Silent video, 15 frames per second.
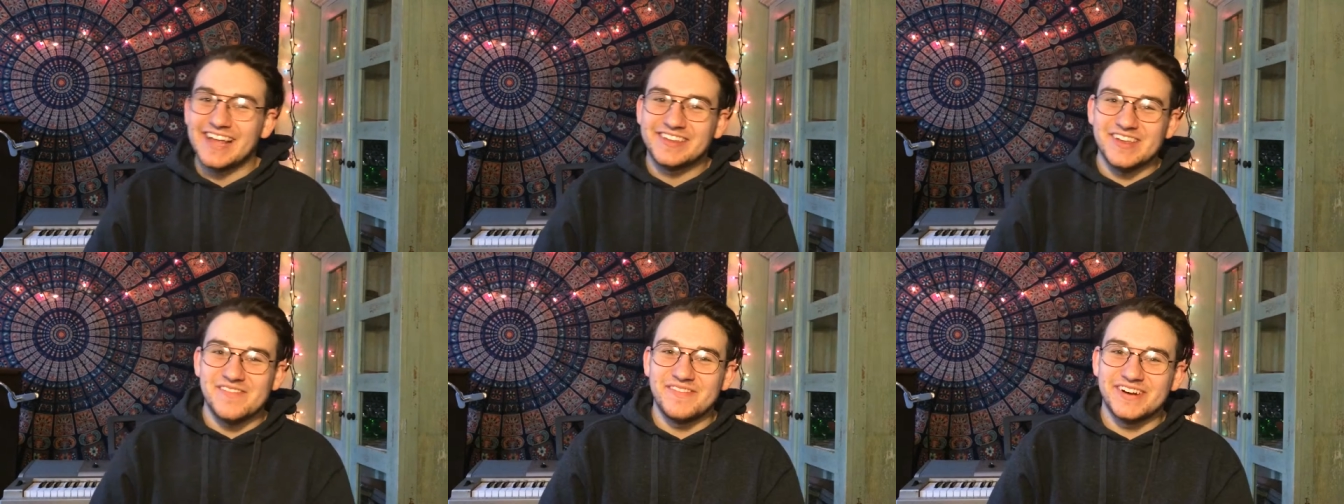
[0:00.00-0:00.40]

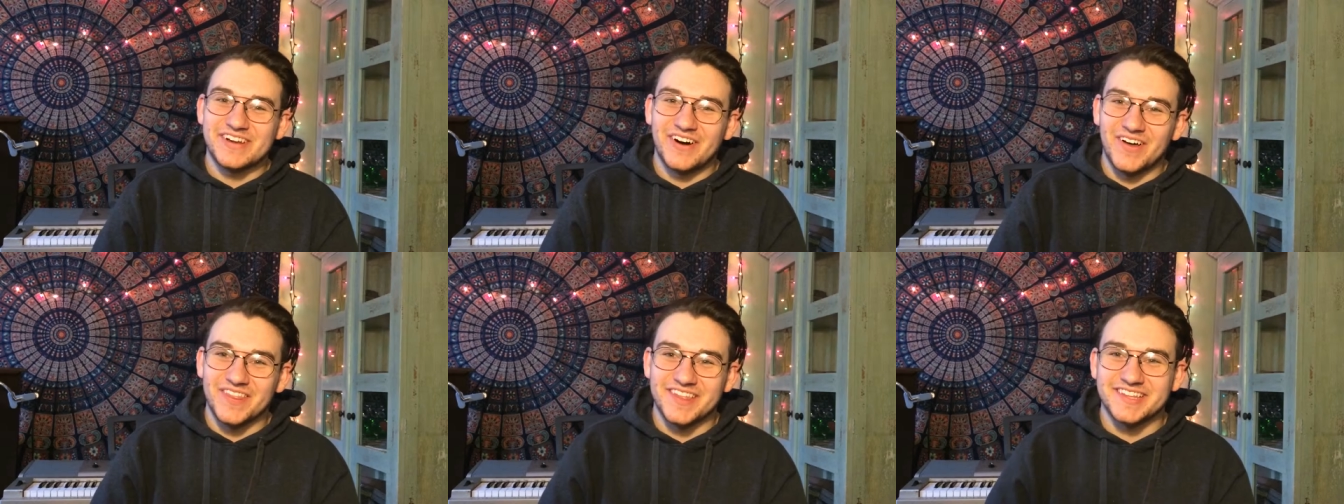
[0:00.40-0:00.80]
That's what I'm gonna
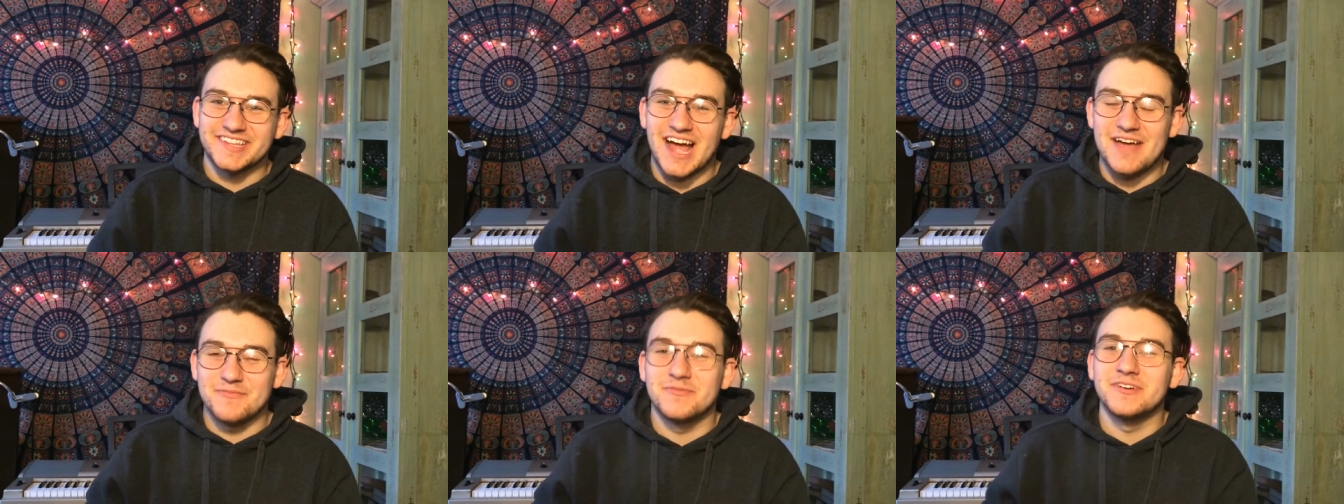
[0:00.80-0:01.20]
call this.
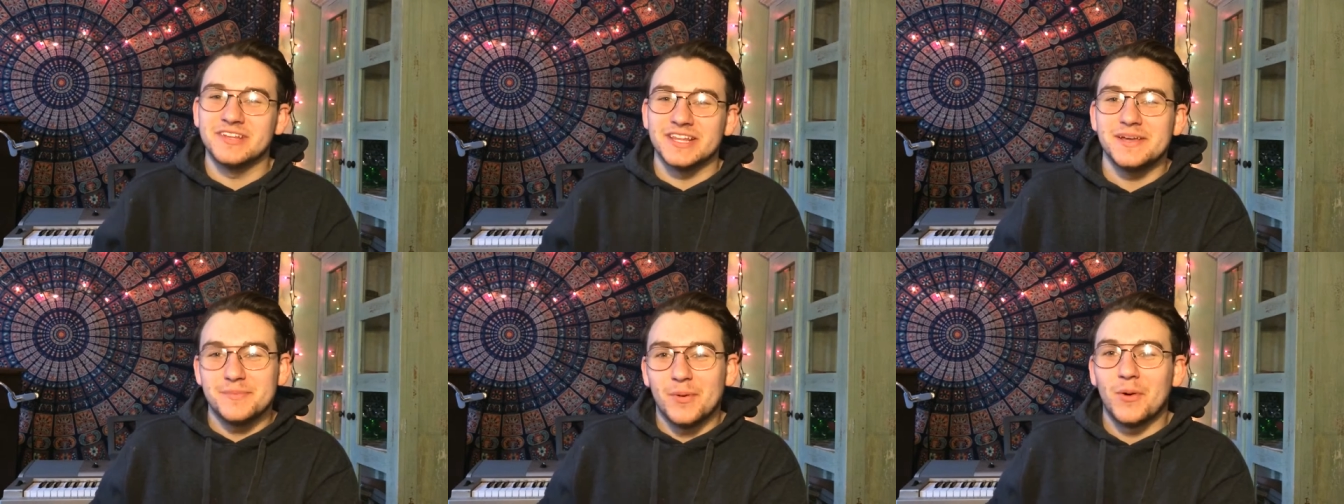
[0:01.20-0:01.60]
I'm
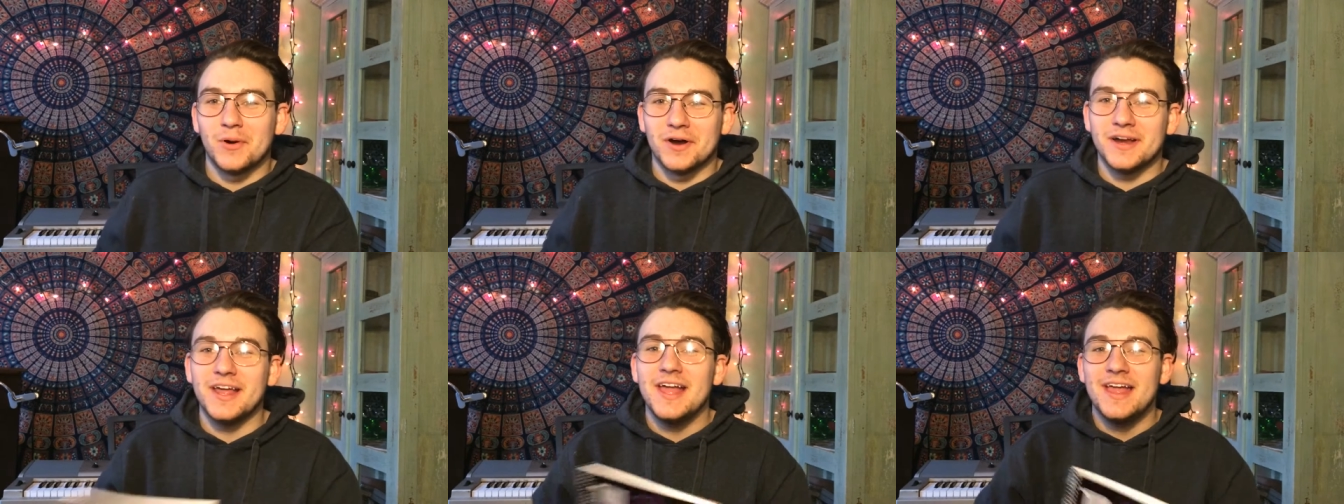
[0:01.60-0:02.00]
really
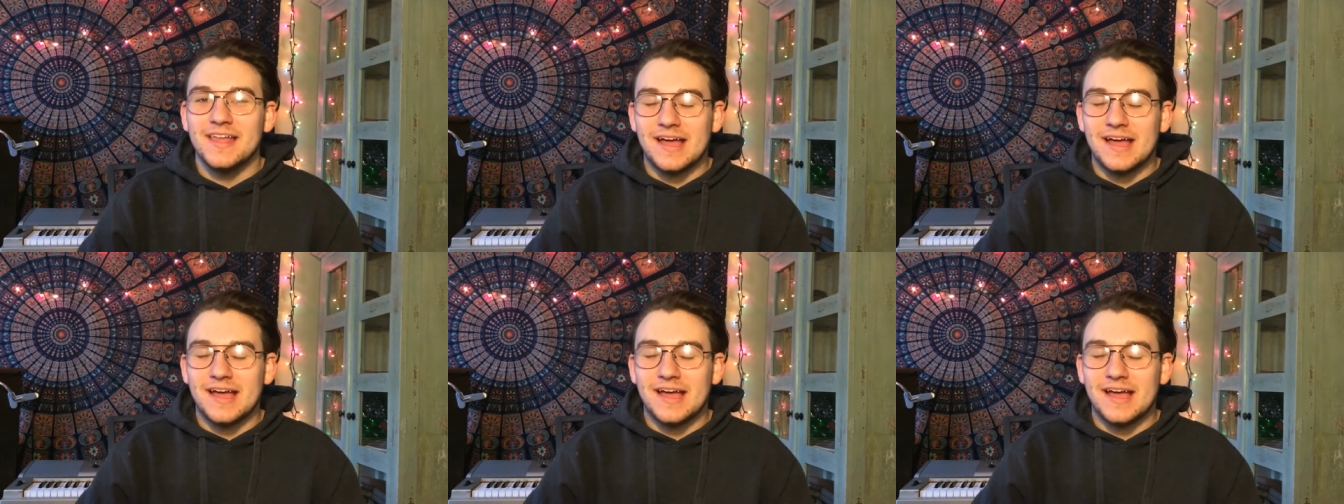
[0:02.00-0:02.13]
bored.